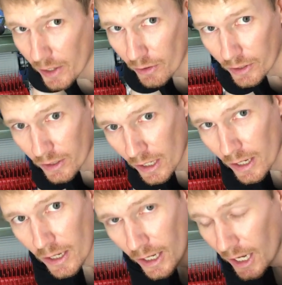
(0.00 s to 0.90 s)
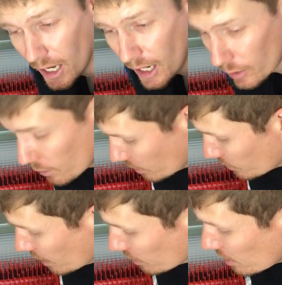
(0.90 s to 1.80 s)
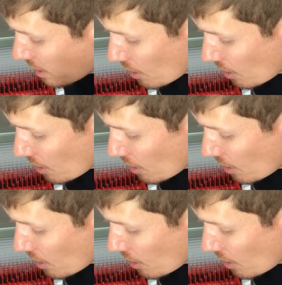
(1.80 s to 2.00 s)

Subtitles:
bearing quite well.